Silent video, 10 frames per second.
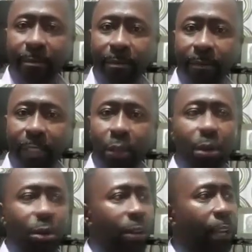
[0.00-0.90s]

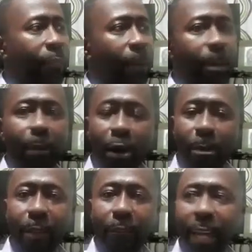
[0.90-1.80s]
So if I've been borrow
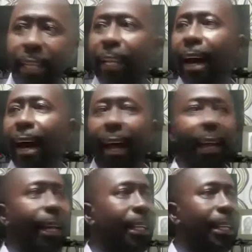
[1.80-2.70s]
my friend in car
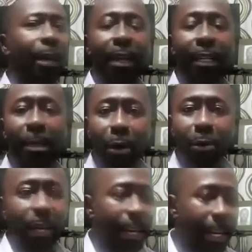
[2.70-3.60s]
and I didn't one
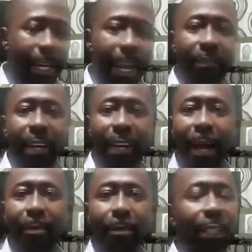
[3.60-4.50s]
neighborhood and I drive and
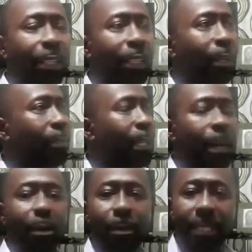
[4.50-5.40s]
come, my
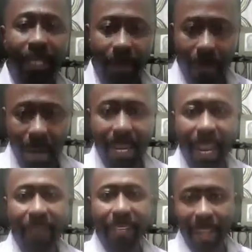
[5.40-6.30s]
neighbor be see me while I
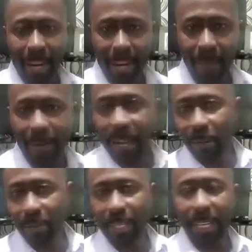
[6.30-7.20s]
drive the car, come, let
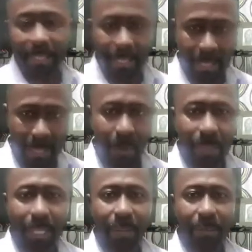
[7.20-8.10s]
go to the ACC
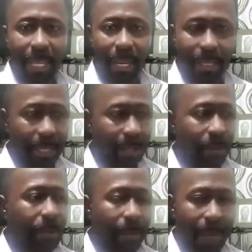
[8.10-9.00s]
boss and go tell and say,
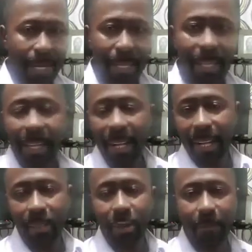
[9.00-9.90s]
oh, that man,
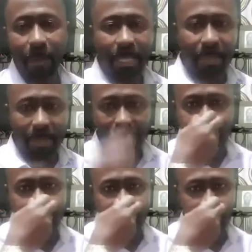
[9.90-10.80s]
at some point he been
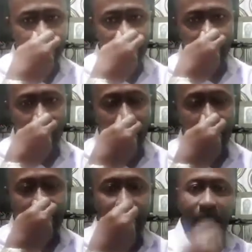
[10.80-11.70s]
drive some Jaguar,
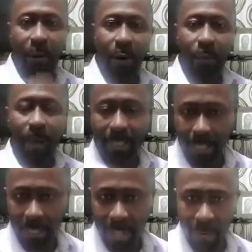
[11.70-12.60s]
but where's the
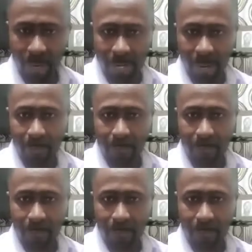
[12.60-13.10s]
Jaguar now?